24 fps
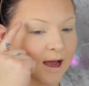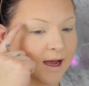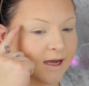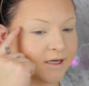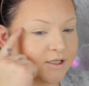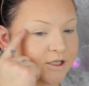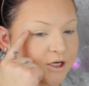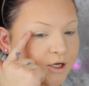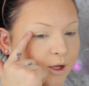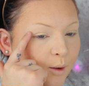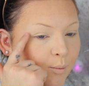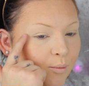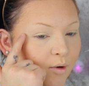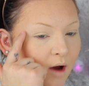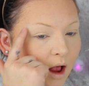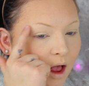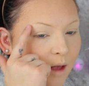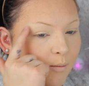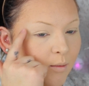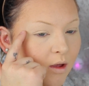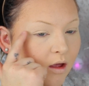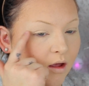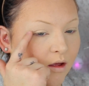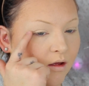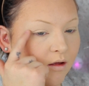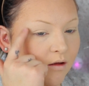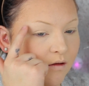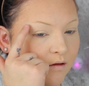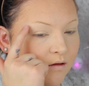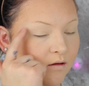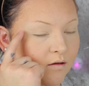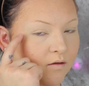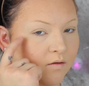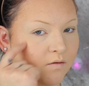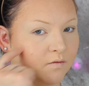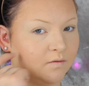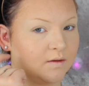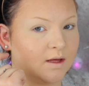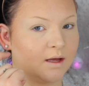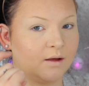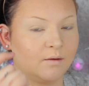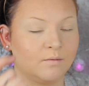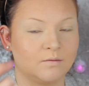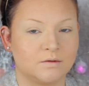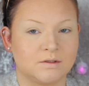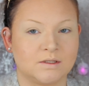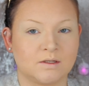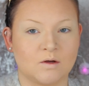eyeshadow primer
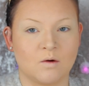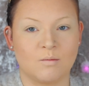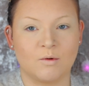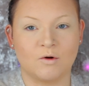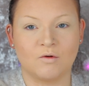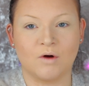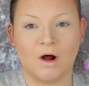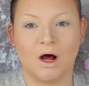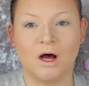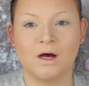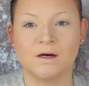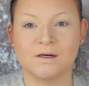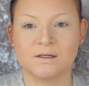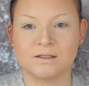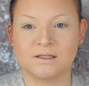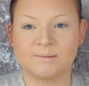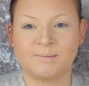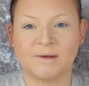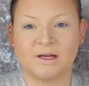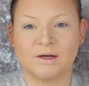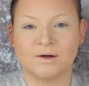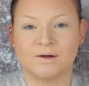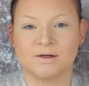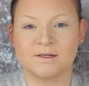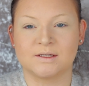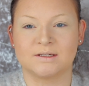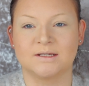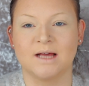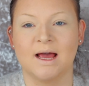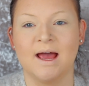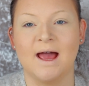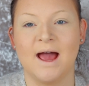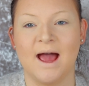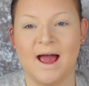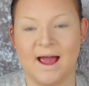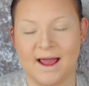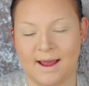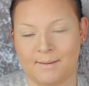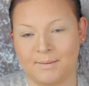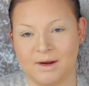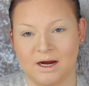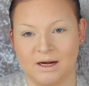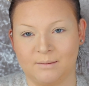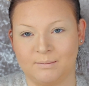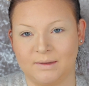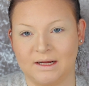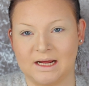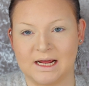that's come across, because I am
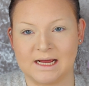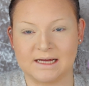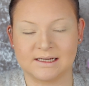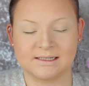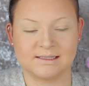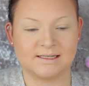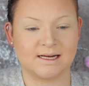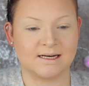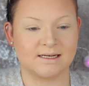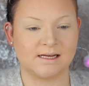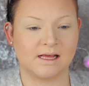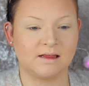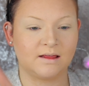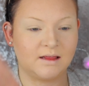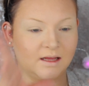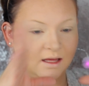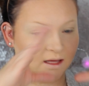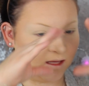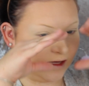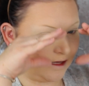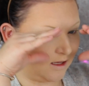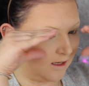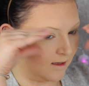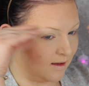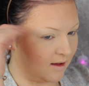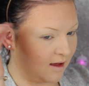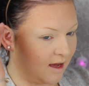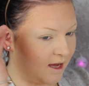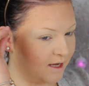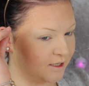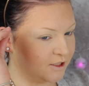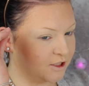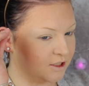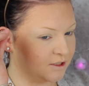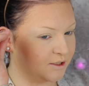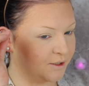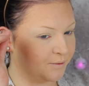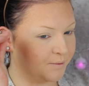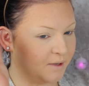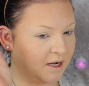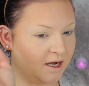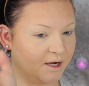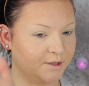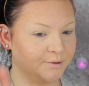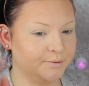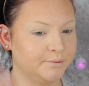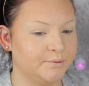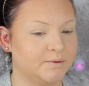going to be extending the eyeshadow
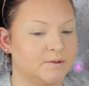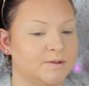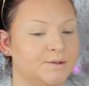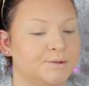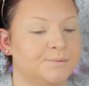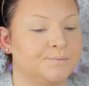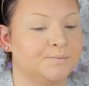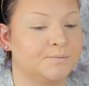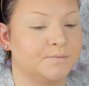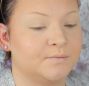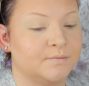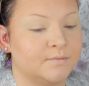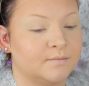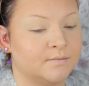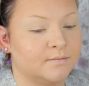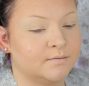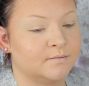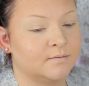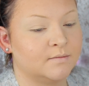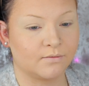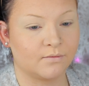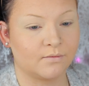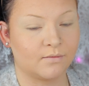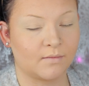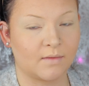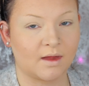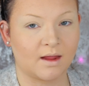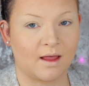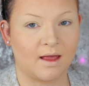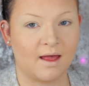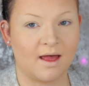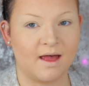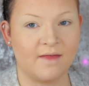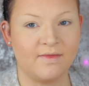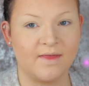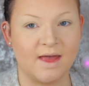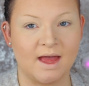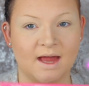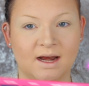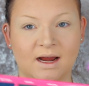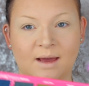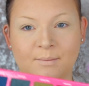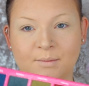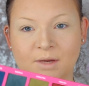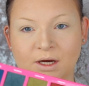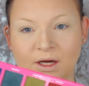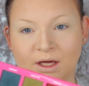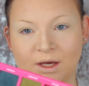out. And then
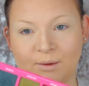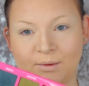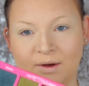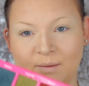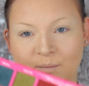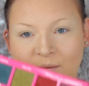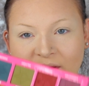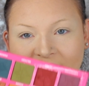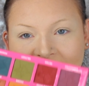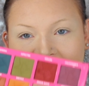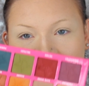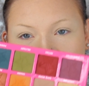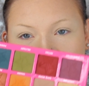I'm going to go in with